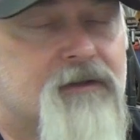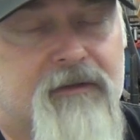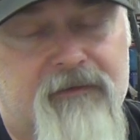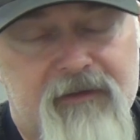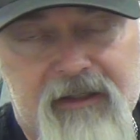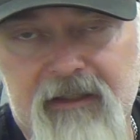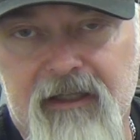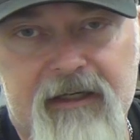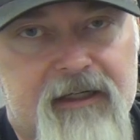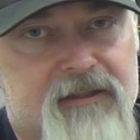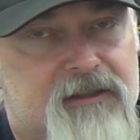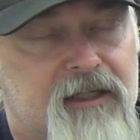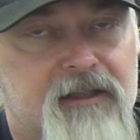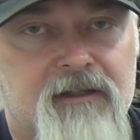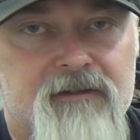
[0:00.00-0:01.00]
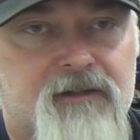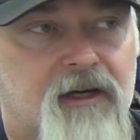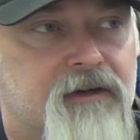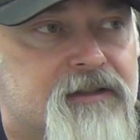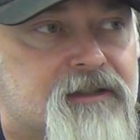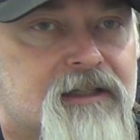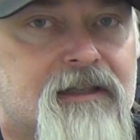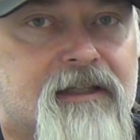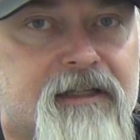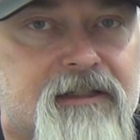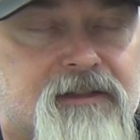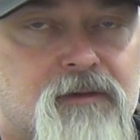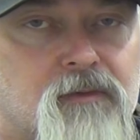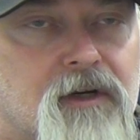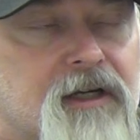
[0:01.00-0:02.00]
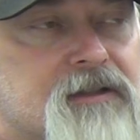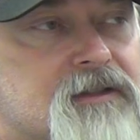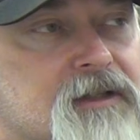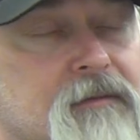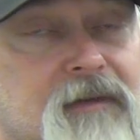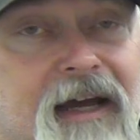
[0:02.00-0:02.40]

event, like I said, there's always at least one.